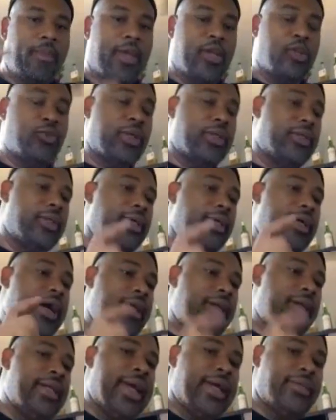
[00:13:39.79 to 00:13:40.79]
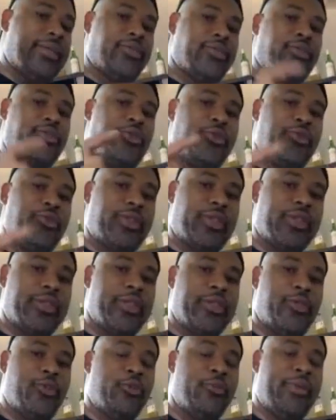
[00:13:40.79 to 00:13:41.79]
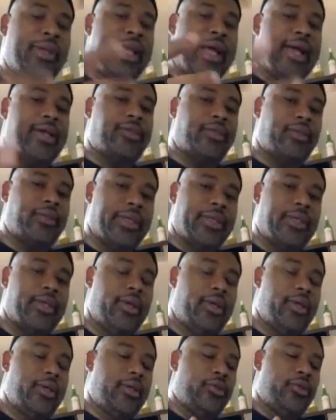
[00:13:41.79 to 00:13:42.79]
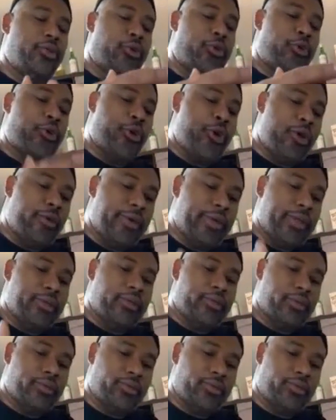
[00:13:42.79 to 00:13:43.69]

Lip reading: is what the colonizers used to dehumanize the current,